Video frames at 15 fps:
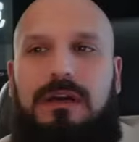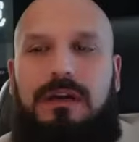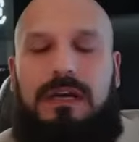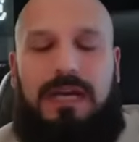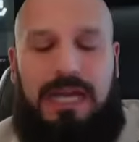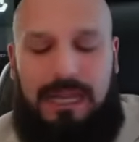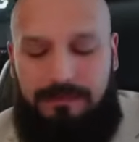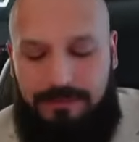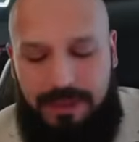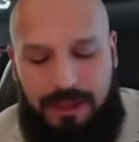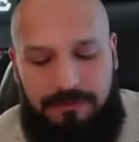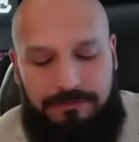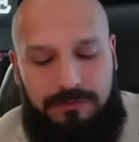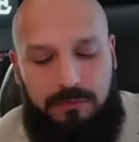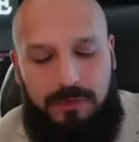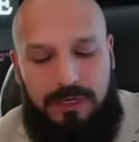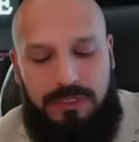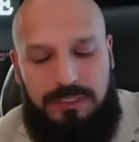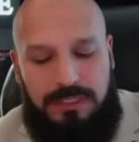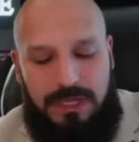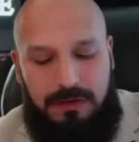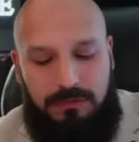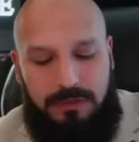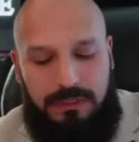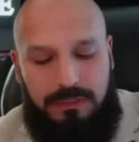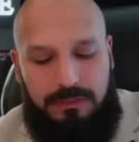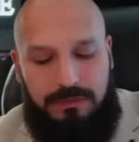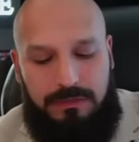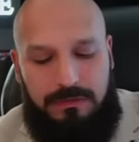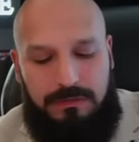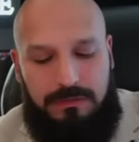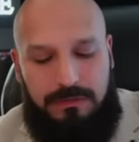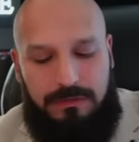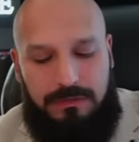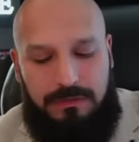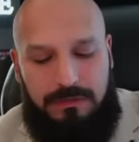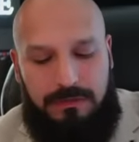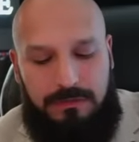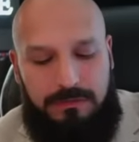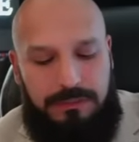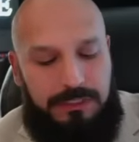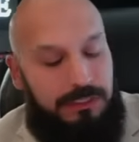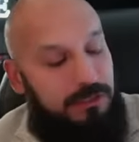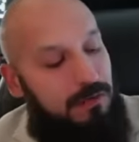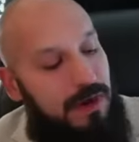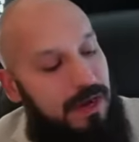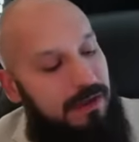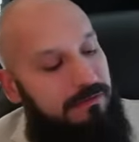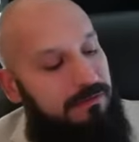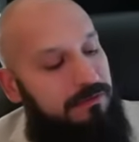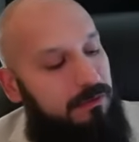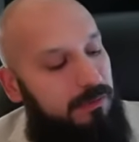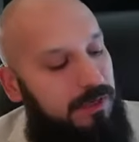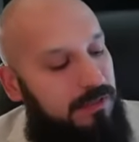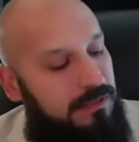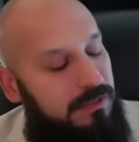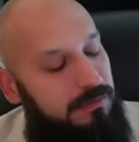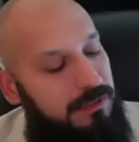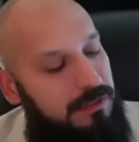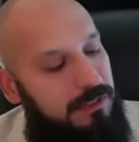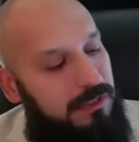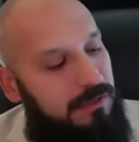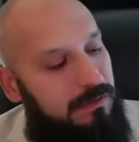I've got a few minutes, and I would. Let me see. Do I have a few minutes? Let me see.